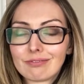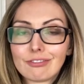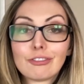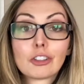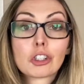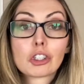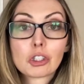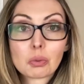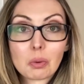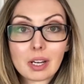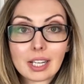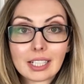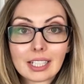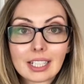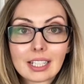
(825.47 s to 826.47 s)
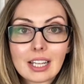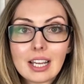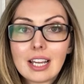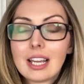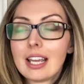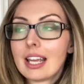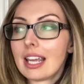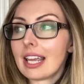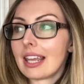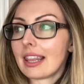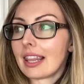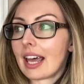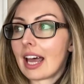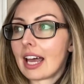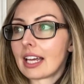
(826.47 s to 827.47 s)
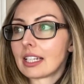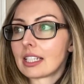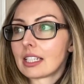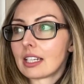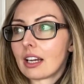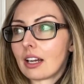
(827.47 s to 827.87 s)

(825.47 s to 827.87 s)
first one in that